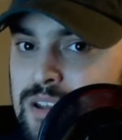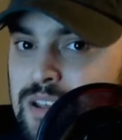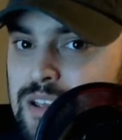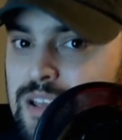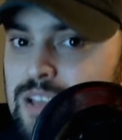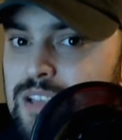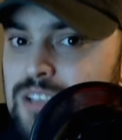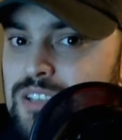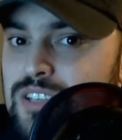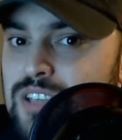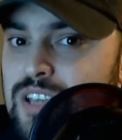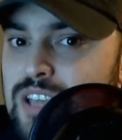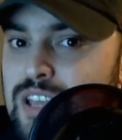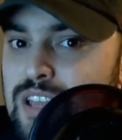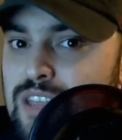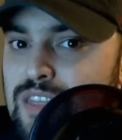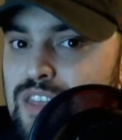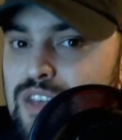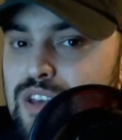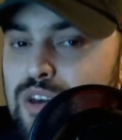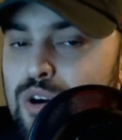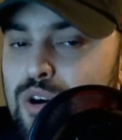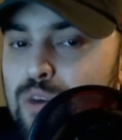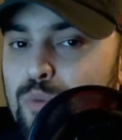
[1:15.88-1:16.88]
it's in
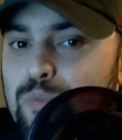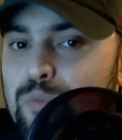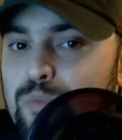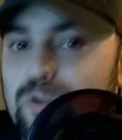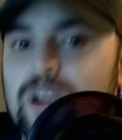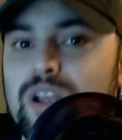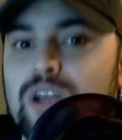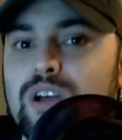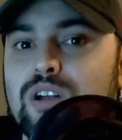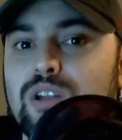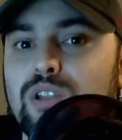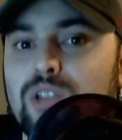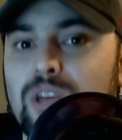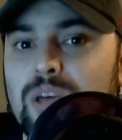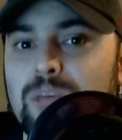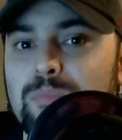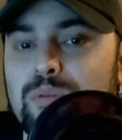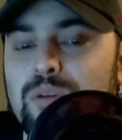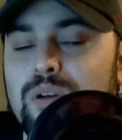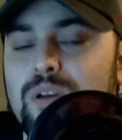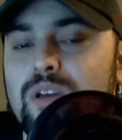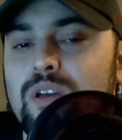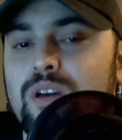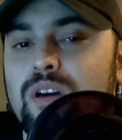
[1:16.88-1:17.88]
the opening clip
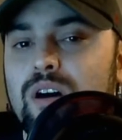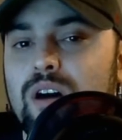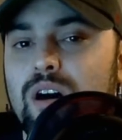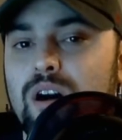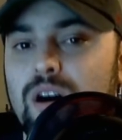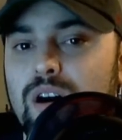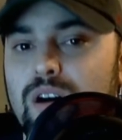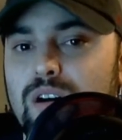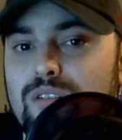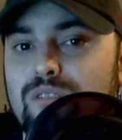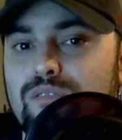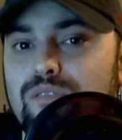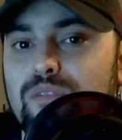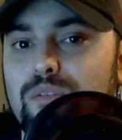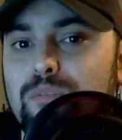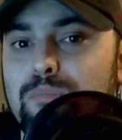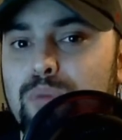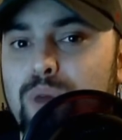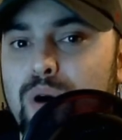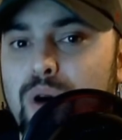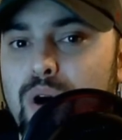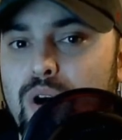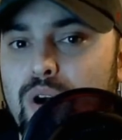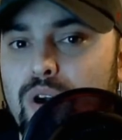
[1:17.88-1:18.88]
of
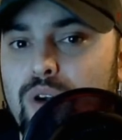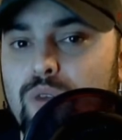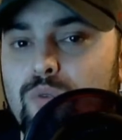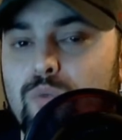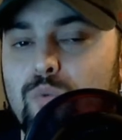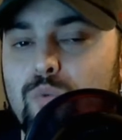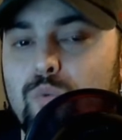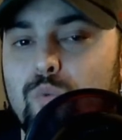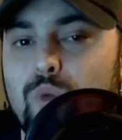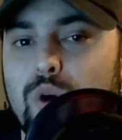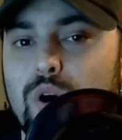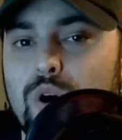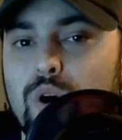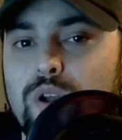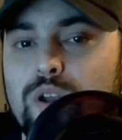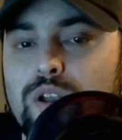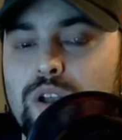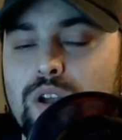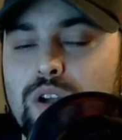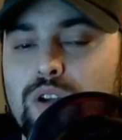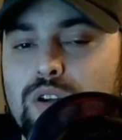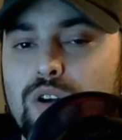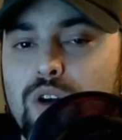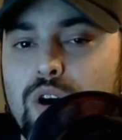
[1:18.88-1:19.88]
part one.
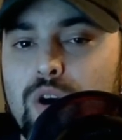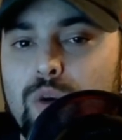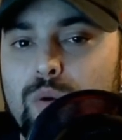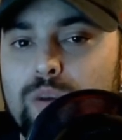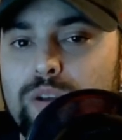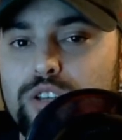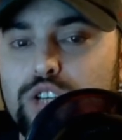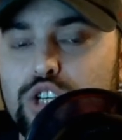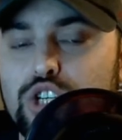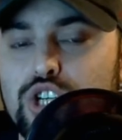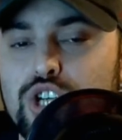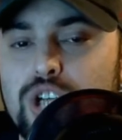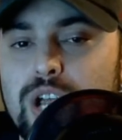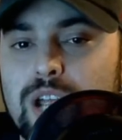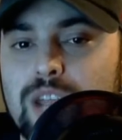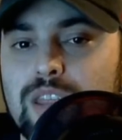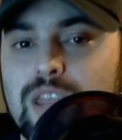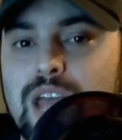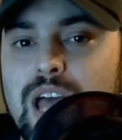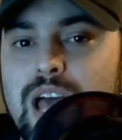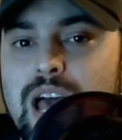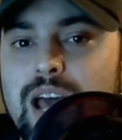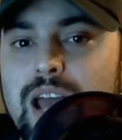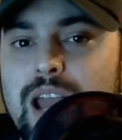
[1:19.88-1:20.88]
Go and check
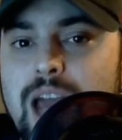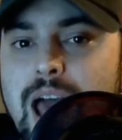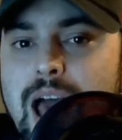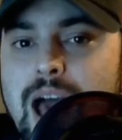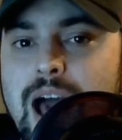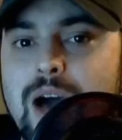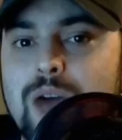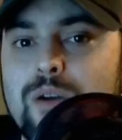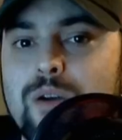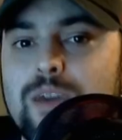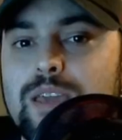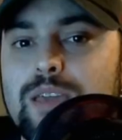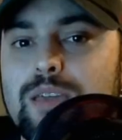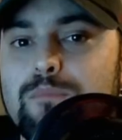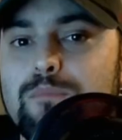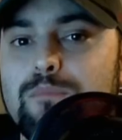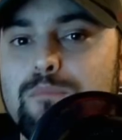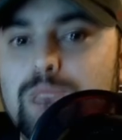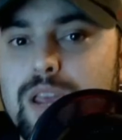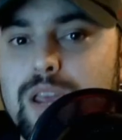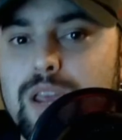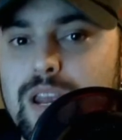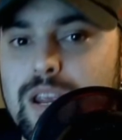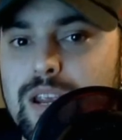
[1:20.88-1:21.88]
that out
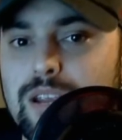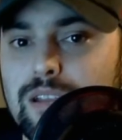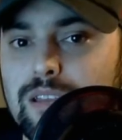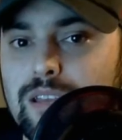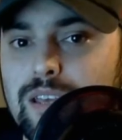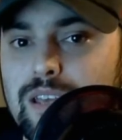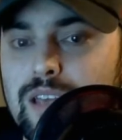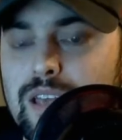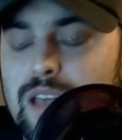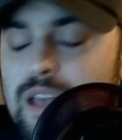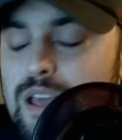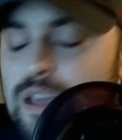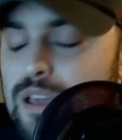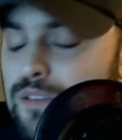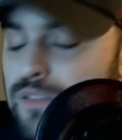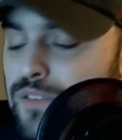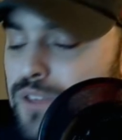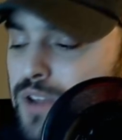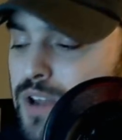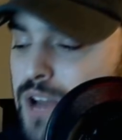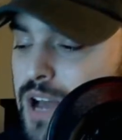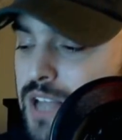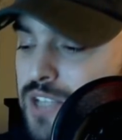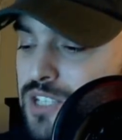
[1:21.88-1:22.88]
immediately. If
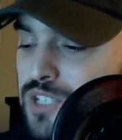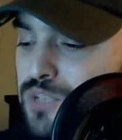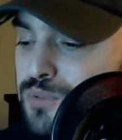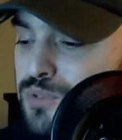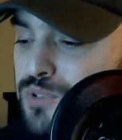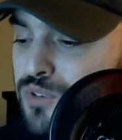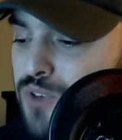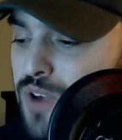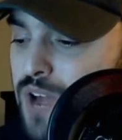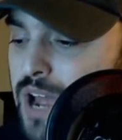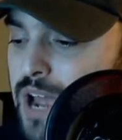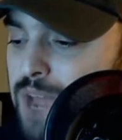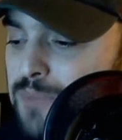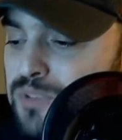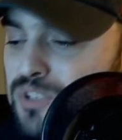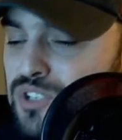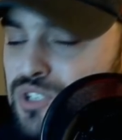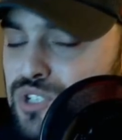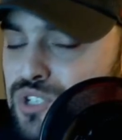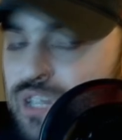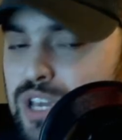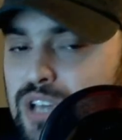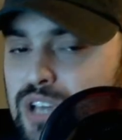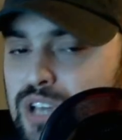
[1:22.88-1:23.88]
you're not subscribed to
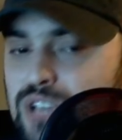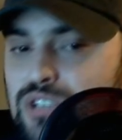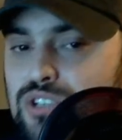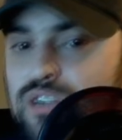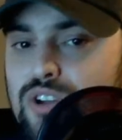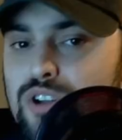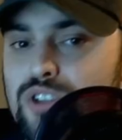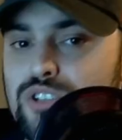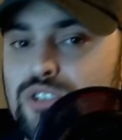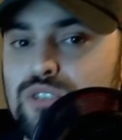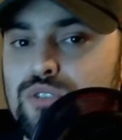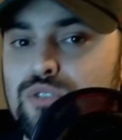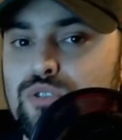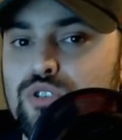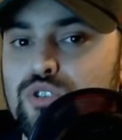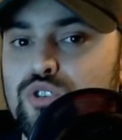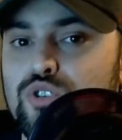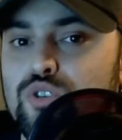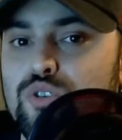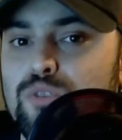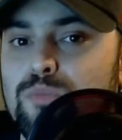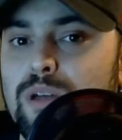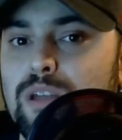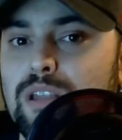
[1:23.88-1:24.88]
CSR's
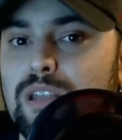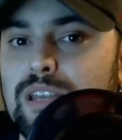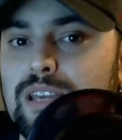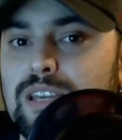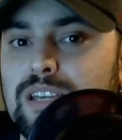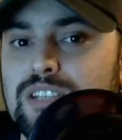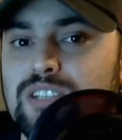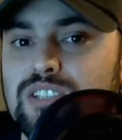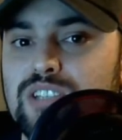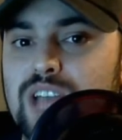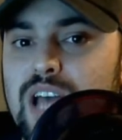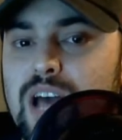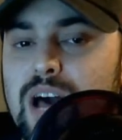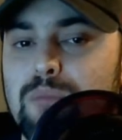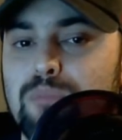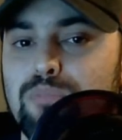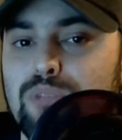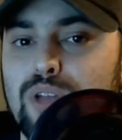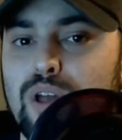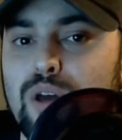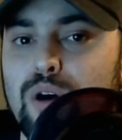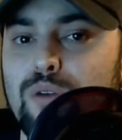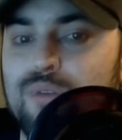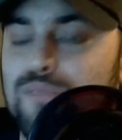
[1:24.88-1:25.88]
YouTube, link is down
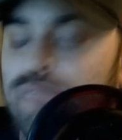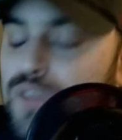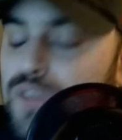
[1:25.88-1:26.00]
below. If you